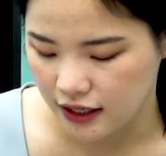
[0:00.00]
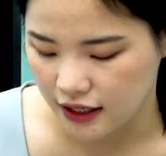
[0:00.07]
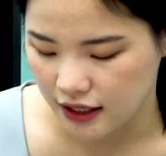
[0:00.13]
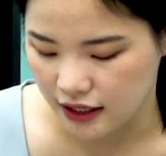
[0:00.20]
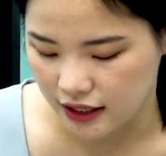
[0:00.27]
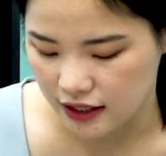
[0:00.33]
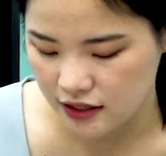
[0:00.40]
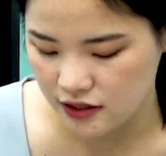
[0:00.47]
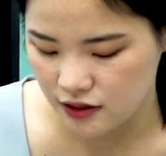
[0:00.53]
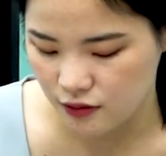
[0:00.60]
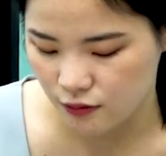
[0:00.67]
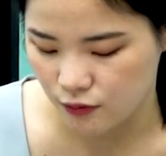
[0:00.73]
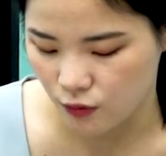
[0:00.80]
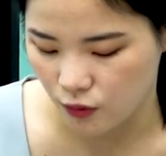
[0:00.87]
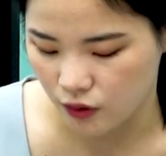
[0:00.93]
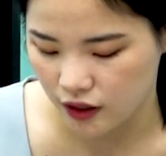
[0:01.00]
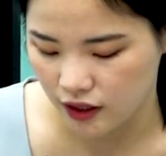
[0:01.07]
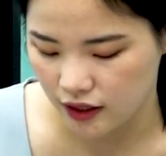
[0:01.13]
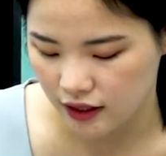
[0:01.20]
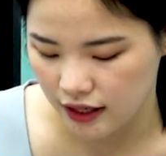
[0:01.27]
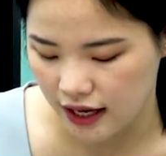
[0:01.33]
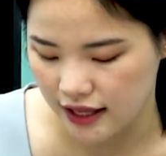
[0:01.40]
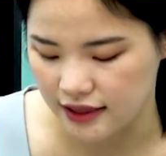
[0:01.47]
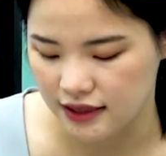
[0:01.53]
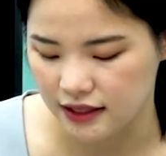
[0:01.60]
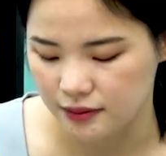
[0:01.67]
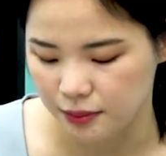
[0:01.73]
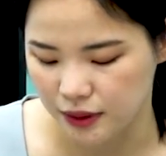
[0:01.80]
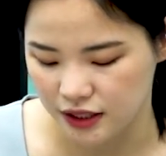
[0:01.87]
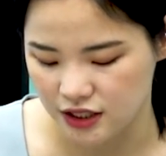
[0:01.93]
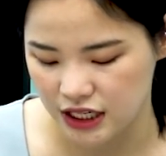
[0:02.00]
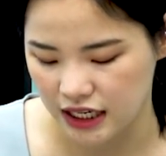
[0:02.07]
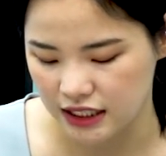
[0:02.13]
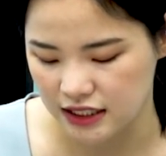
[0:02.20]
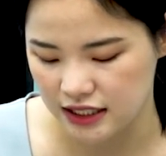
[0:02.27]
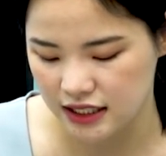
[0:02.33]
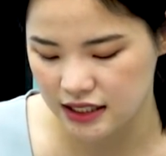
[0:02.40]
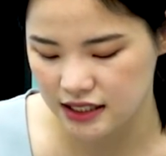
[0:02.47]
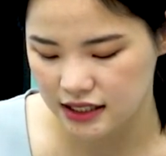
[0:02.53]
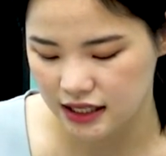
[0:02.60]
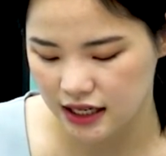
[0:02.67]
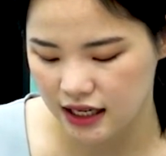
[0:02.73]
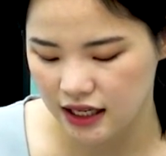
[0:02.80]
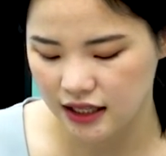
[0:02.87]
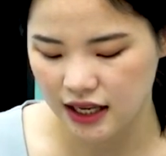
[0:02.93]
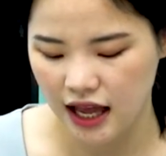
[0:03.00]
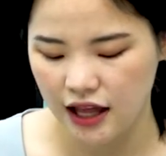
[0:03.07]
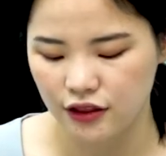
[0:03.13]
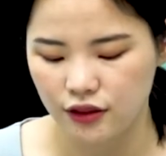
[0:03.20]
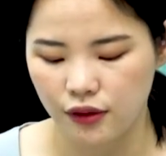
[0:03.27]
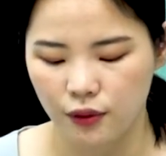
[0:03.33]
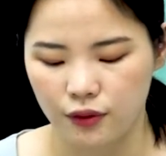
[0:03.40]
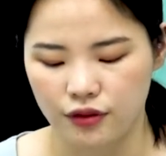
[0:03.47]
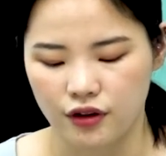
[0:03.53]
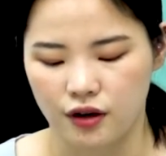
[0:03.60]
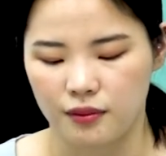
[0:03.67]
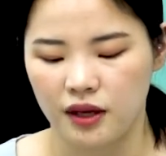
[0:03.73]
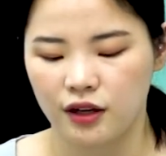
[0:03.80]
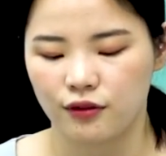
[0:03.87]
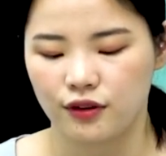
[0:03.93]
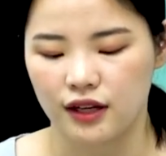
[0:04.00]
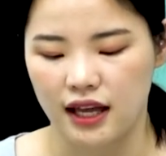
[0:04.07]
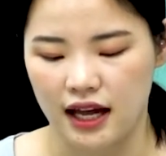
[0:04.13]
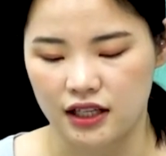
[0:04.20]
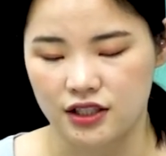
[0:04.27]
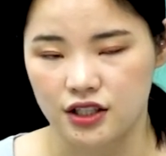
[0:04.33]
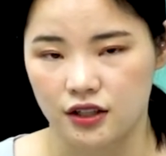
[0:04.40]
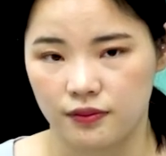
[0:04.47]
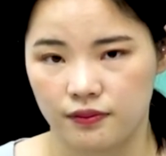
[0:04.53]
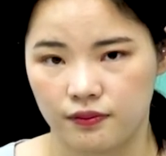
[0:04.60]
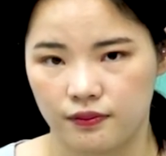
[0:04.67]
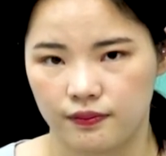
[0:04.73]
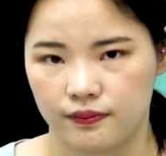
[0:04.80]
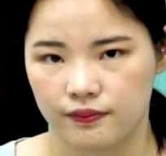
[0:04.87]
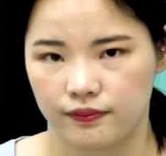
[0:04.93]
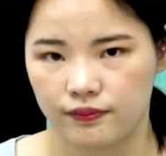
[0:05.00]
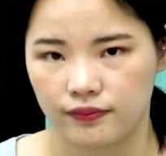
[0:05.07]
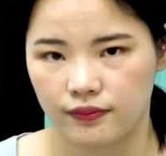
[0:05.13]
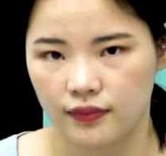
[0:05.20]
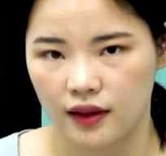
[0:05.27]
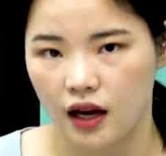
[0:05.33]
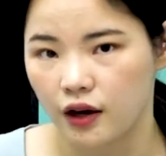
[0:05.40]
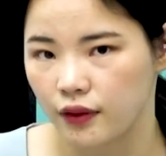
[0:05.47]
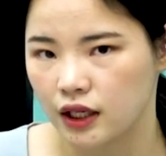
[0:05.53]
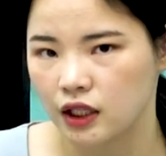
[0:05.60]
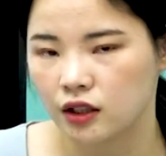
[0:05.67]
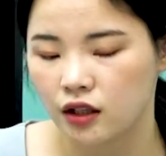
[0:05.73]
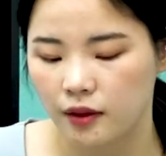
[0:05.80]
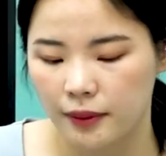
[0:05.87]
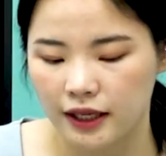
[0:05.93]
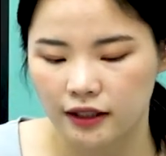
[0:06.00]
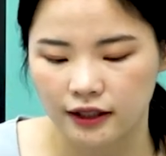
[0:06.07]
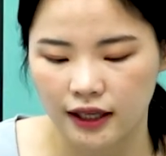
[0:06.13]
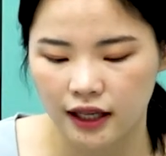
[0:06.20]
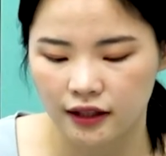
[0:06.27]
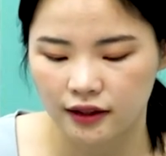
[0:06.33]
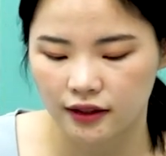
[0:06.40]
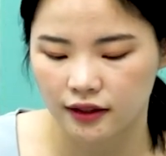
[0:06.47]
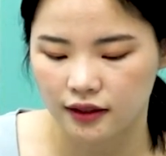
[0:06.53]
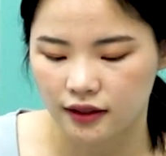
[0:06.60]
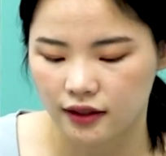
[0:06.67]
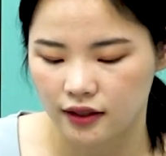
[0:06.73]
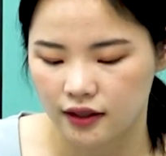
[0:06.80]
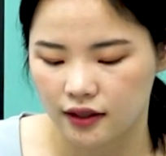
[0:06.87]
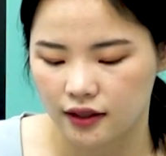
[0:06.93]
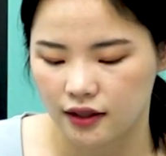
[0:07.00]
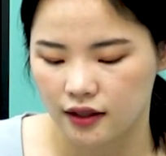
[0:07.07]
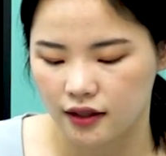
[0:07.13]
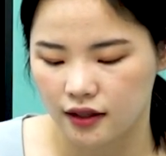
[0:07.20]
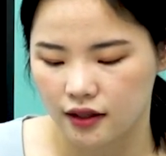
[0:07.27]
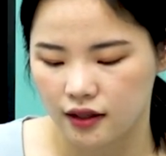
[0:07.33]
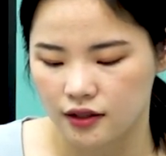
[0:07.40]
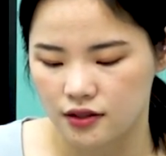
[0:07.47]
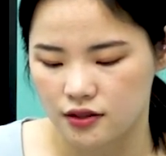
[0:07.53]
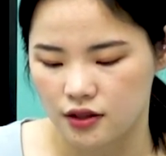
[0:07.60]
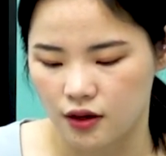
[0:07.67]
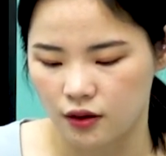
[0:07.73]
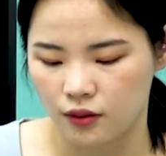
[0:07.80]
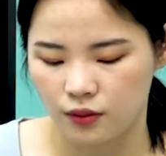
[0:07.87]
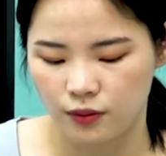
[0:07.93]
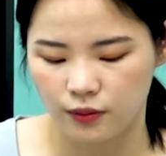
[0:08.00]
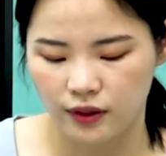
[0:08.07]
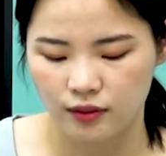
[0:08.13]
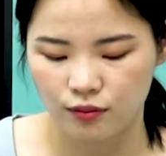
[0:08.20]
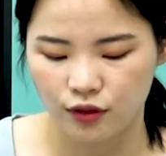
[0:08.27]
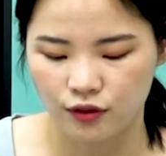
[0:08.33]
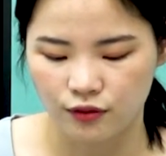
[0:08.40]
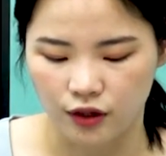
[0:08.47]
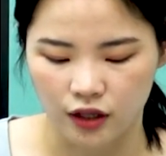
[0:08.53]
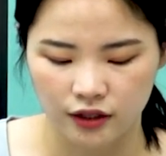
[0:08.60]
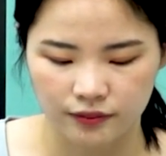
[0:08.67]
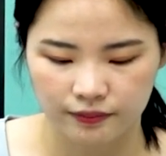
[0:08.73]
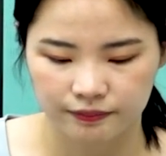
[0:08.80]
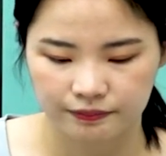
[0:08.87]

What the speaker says: is for enthalpy changes in endothermic reaction. Are we cool about that? So we move on.